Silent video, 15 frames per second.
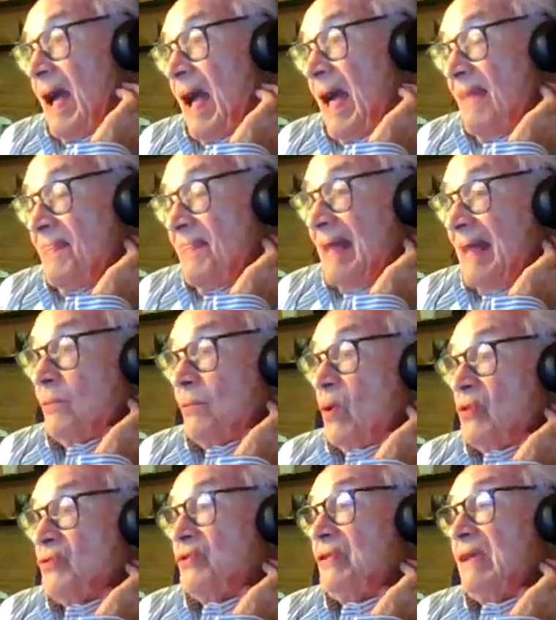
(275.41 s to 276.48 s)
And that
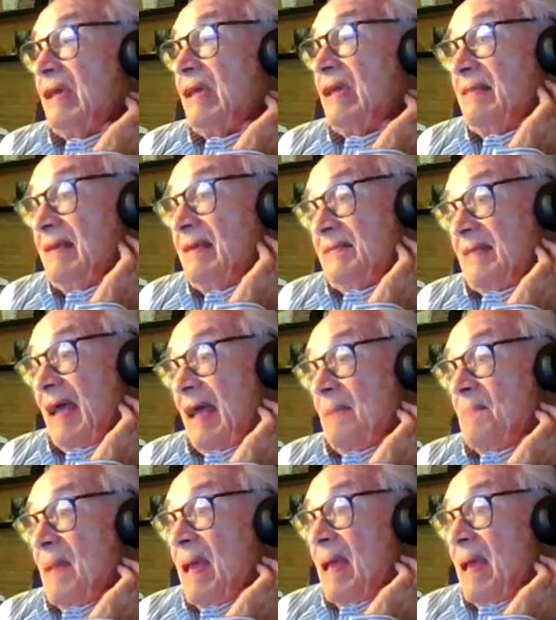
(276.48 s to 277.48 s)
was in this time.